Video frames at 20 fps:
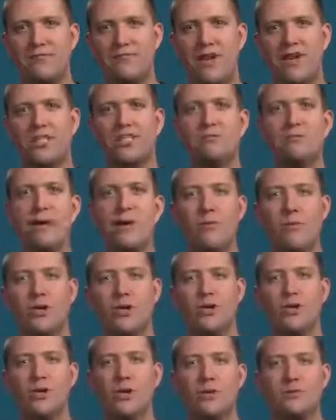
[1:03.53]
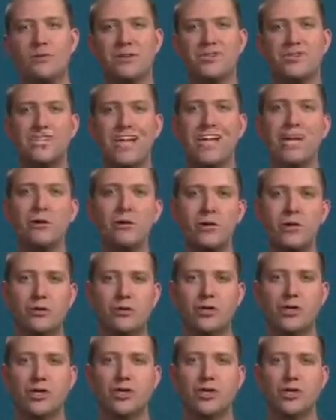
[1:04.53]
In fact, you might want to look up the
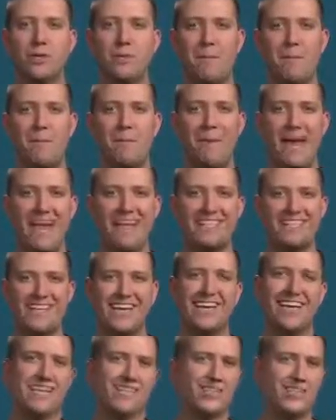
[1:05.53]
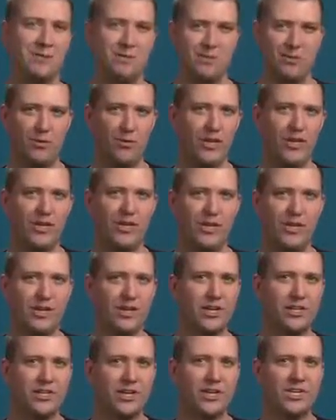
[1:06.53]
psychoacoustic term masking at some point,
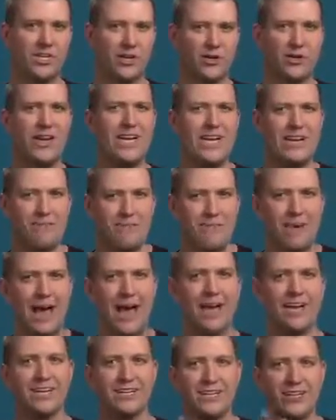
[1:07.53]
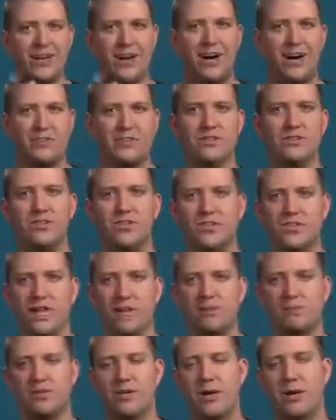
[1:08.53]
because it has a great impact on this
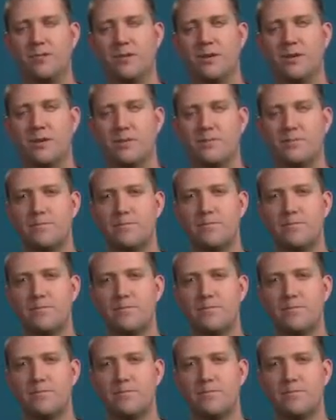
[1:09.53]
exact topic.